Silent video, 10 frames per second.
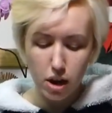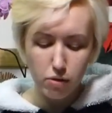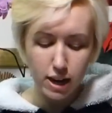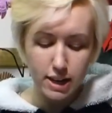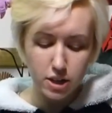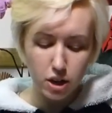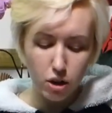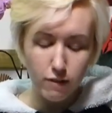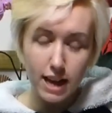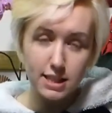writer
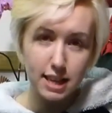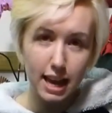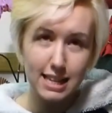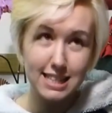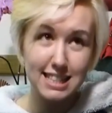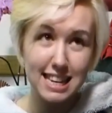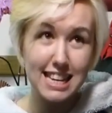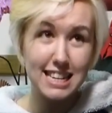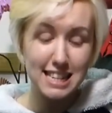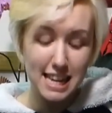of
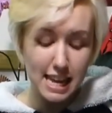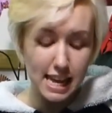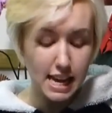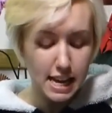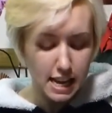XKCD,